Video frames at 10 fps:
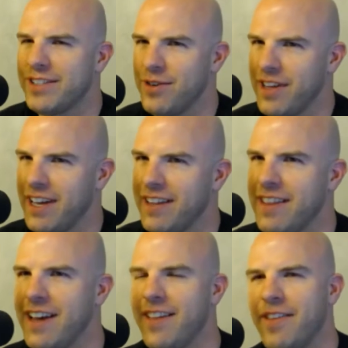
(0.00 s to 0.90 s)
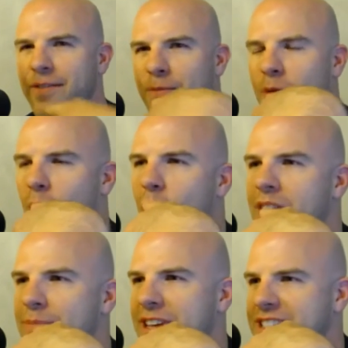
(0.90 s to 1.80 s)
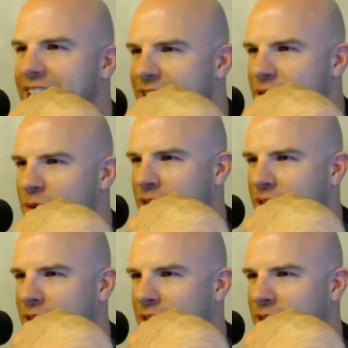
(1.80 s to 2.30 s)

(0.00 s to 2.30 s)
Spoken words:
you what, too. The one missing